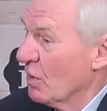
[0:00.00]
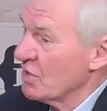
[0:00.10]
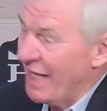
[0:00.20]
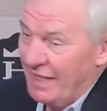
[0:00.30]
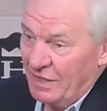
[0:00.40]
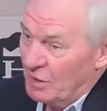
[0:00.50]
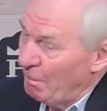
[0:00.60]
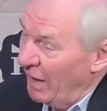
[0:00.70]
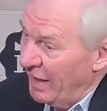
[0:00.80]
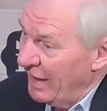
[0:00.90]
didn't
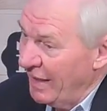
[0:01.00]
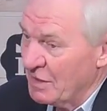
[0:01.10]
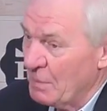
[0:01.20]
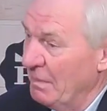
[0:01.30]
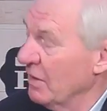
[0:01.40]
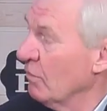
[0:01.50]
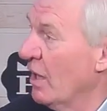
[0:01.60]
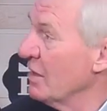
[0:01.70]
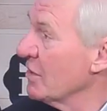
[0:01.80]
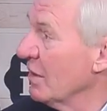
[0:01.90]
play against Bill
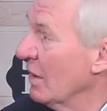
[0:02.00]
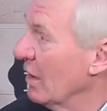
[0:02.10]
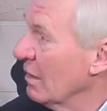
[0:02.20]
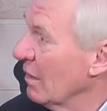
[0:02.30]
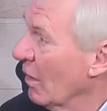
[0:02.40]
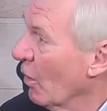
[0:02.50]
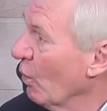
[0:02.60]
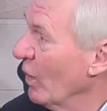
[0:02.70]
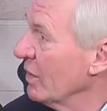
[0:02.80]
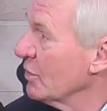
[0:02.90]
Russell or
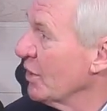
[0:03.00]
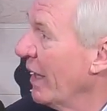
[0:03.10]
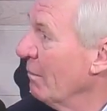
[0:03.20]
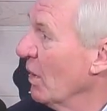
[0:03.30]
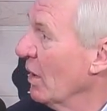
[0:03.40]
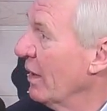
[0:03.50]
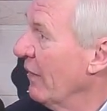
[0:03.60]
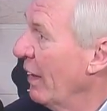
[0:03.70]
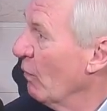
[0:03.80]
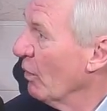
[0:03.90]
Wilt Chamberlain.
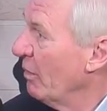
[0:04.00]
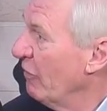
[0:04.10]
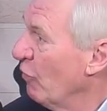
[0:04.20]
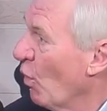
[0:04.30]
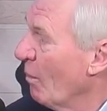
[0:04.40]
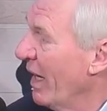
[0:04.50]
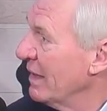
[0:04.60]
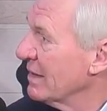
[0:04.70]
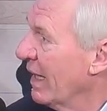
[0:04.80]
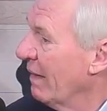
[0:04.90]
They were before my
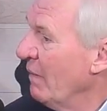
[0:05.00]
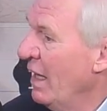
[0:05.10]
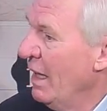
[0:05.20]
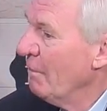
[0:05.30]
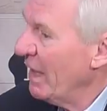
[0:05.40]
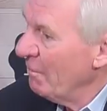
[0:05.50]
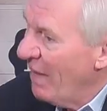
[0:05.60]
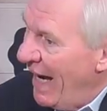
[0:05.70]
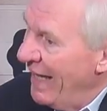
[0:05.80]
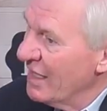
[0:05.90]
time. But in
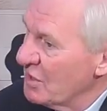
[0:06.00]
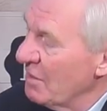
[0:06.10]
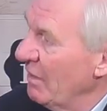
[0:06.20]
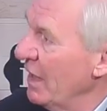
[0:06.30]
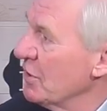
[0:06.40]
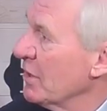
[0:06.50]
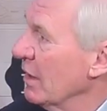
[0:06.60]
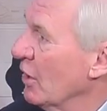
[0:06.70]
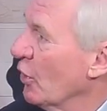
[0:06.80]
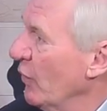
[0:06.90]
my
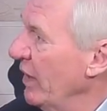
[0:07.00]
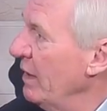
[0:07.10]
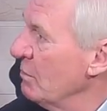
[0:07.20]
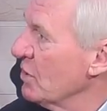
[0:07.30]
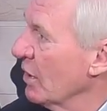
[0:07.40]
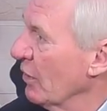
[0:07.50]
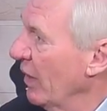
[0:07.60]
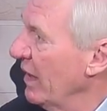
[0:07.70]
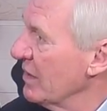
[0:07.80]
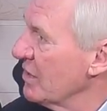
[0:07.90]
estimation, Kareem's the
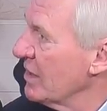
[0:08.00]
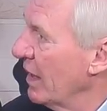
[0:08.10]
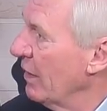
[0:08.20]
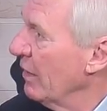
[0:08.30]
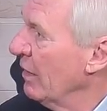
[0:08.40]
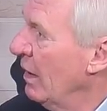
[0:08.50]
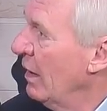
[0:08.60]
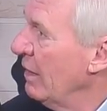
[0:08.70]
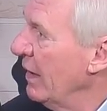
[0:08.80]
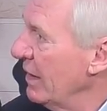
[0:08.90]
greatest center
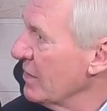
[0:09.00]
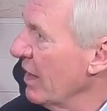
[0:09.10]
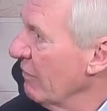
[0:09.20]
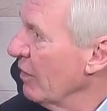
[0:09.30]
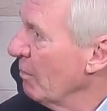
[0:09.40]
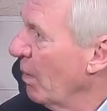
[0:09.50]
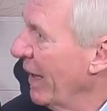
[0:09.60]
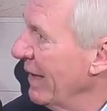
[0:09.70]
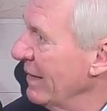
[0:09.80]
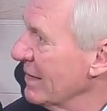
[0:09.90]
that has ever
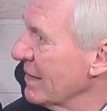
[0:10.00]
played this